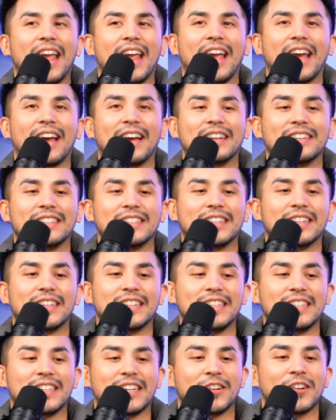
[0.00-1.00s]
And
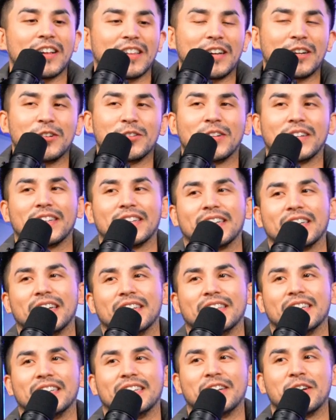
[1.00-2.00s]
he's like, you're not allowed to drink it.
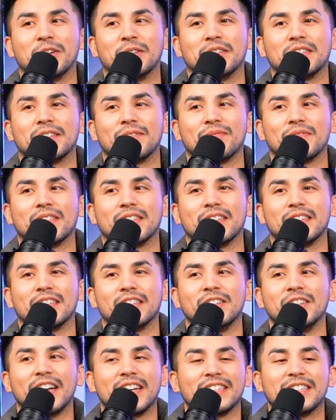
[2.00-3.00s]
And then he goes,
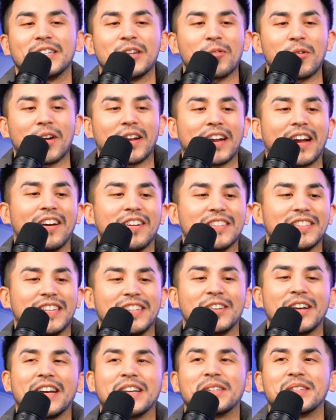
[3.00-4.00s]
you guys need to work out. He's like,
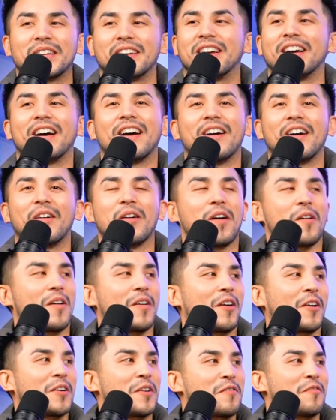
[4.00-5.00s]
you guys
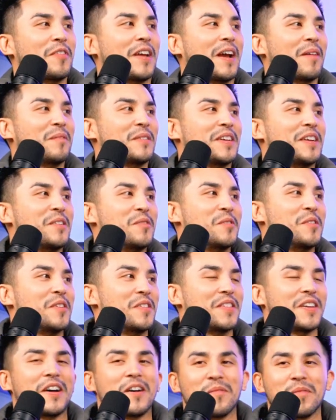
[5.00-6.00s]
are in a family
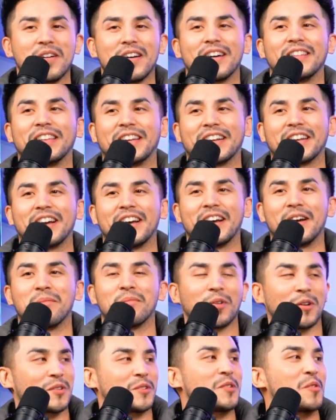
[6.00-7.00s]
with a
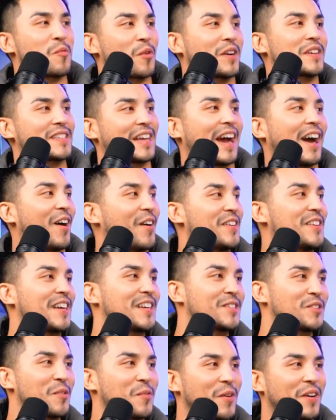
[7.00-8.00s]
person who works out. You
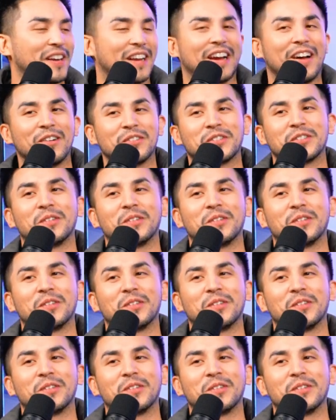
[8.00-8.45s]
guys don't work out.